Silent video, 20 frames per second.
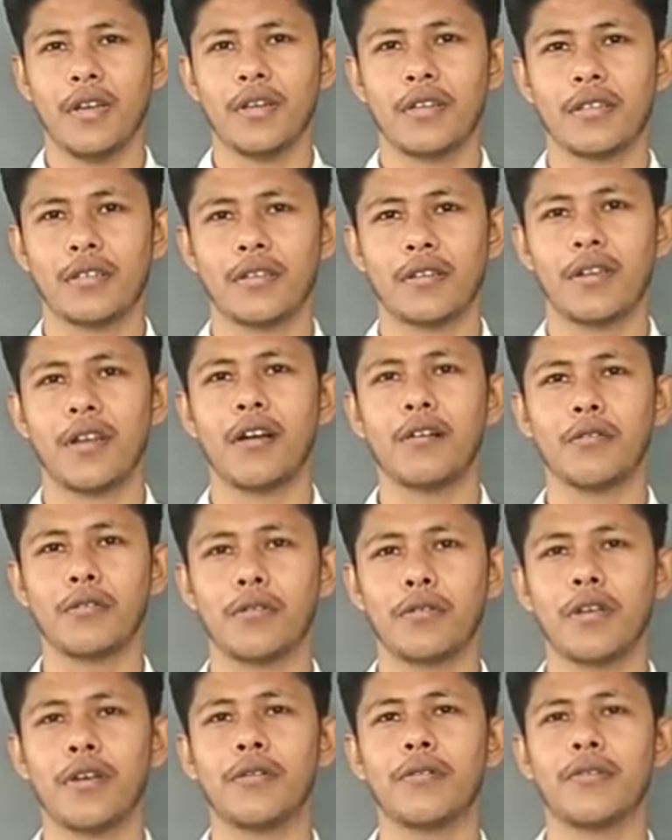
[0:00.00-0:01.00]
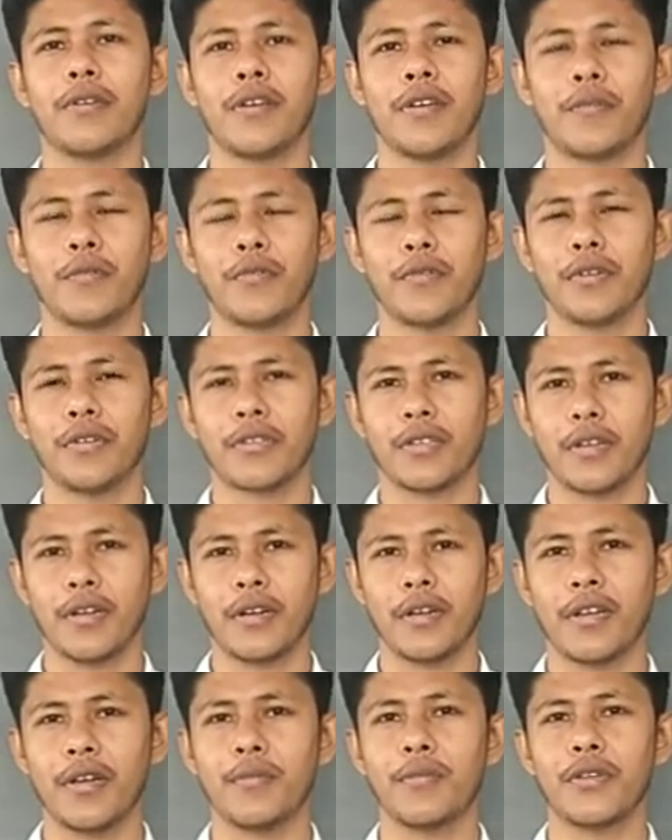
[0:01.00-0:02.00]
So now today we have to
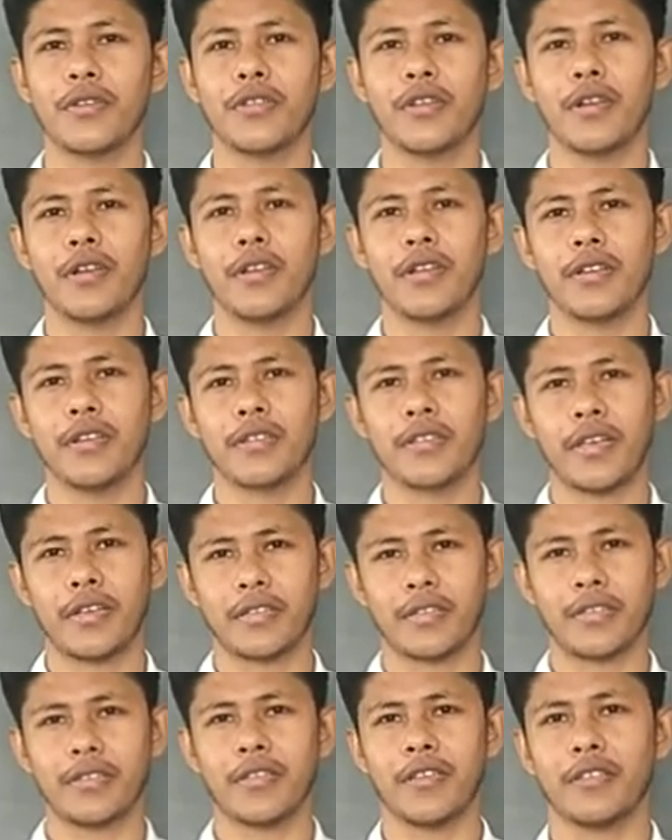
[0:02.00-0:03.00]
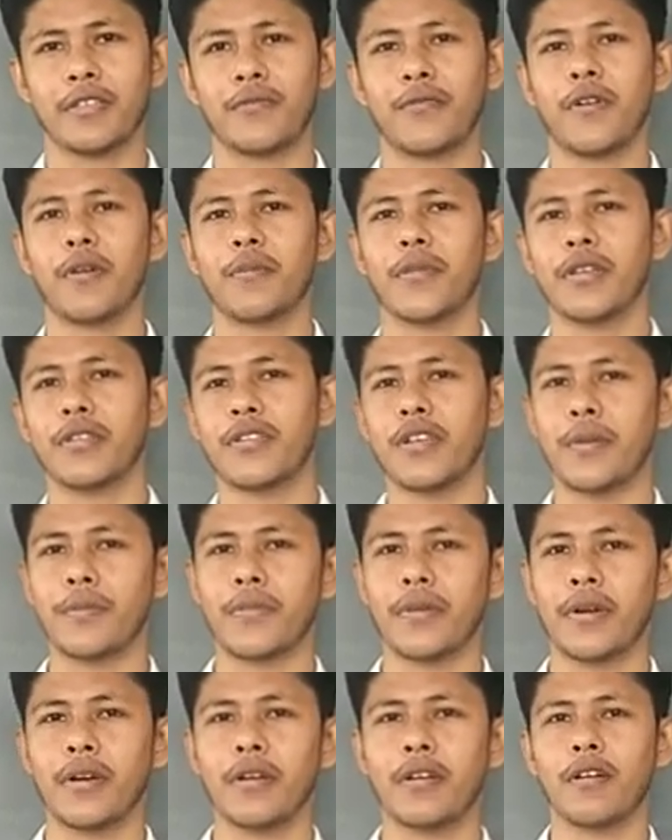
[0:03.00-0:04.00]
start the miscellaneous exercise from the
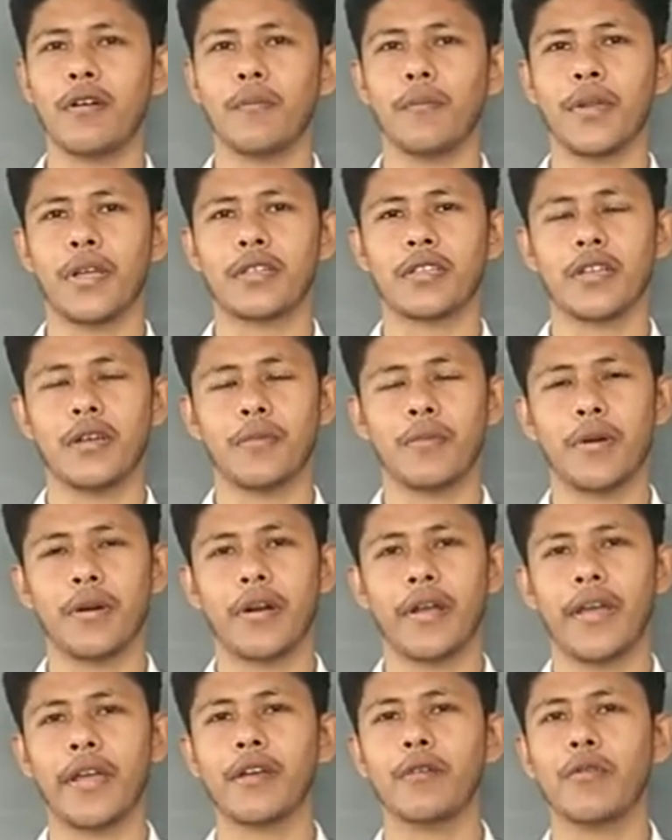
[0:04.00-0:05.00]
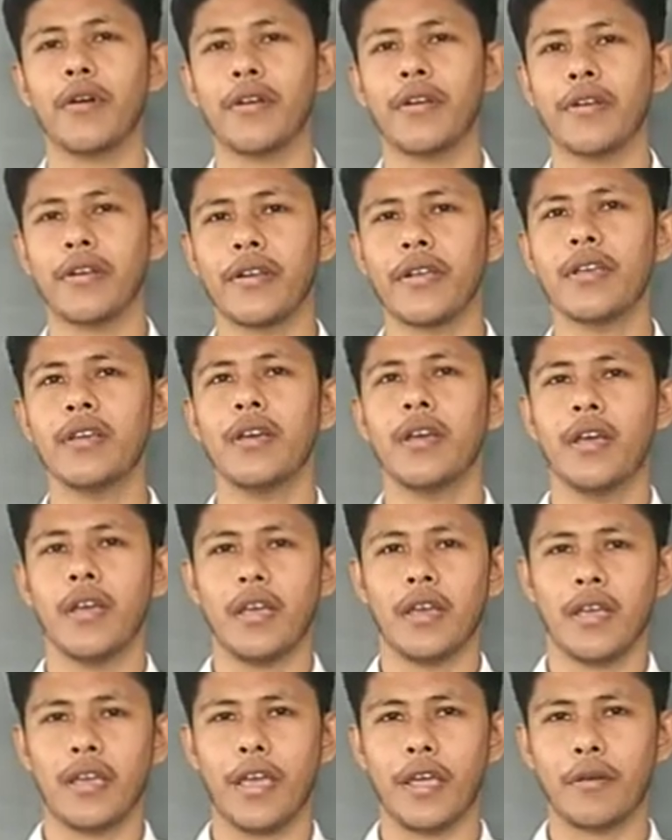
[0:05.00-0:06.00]
chapter complex number and quadratic
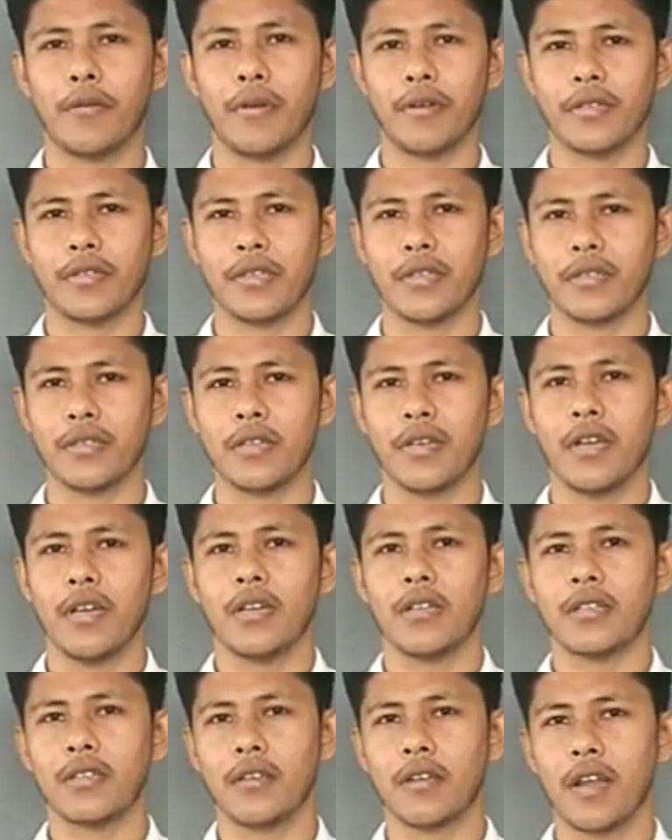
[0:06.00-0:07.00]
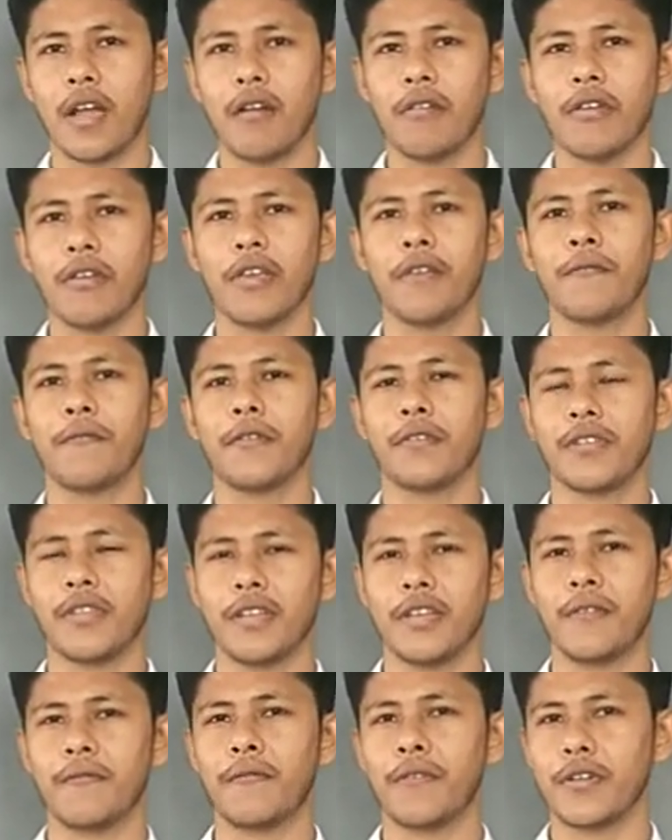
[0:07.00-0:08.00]
equations. So now if you
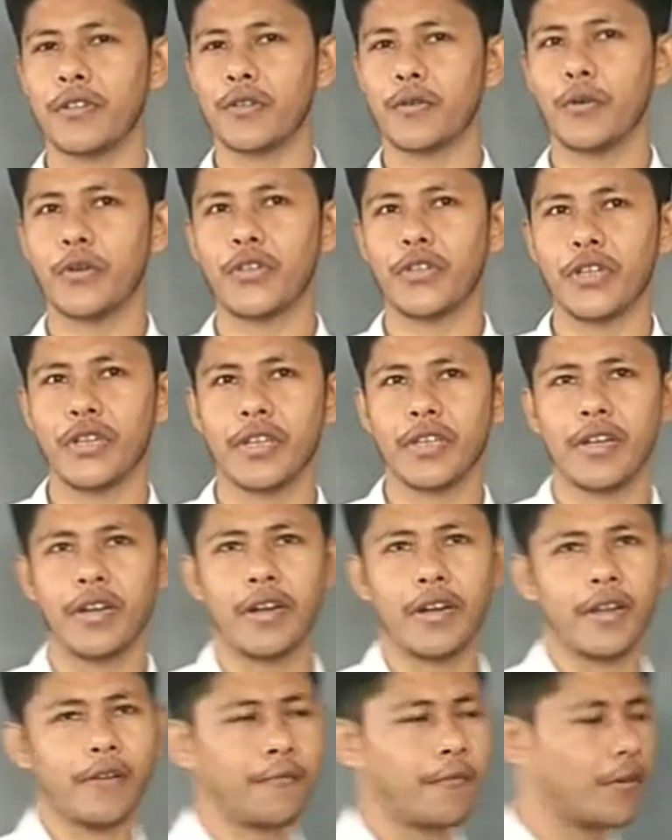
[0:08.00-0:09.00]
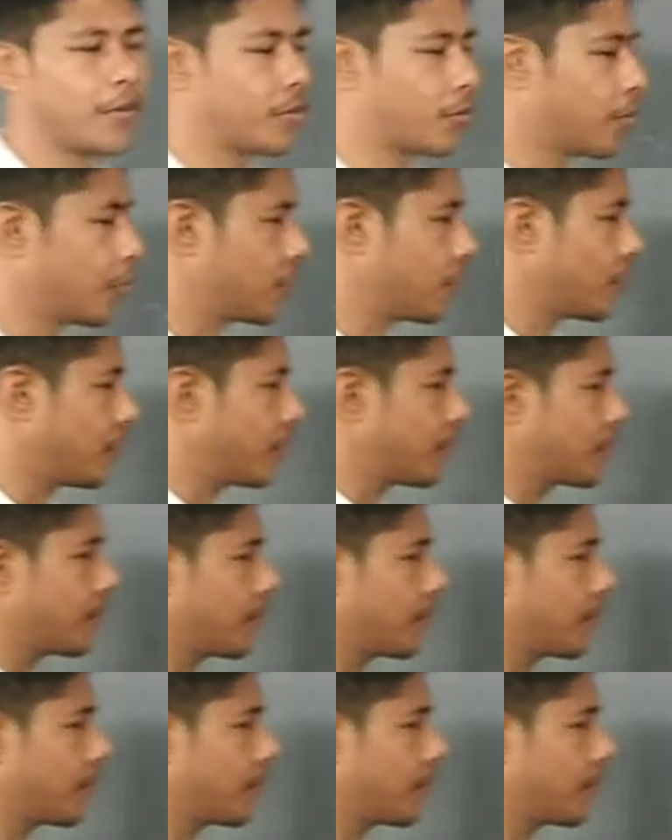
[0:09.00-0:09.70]
see the first question here, the first question is